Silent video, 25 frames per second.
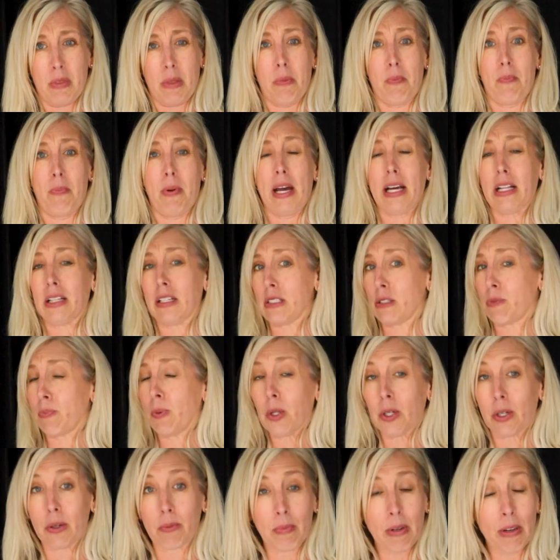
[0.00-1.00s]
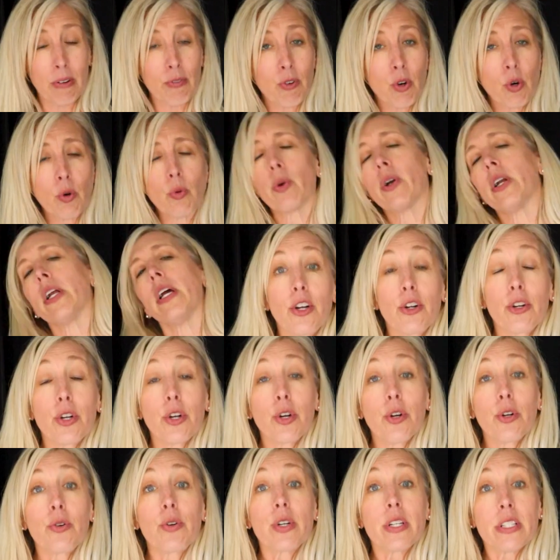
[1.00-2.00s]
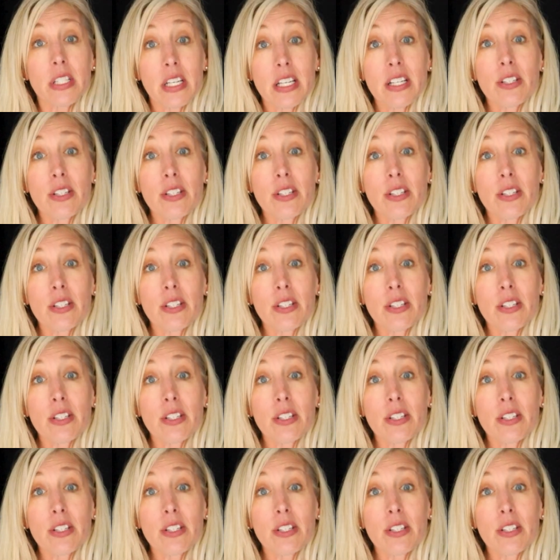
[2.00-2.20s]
the belly's pulling me forward. Your uterus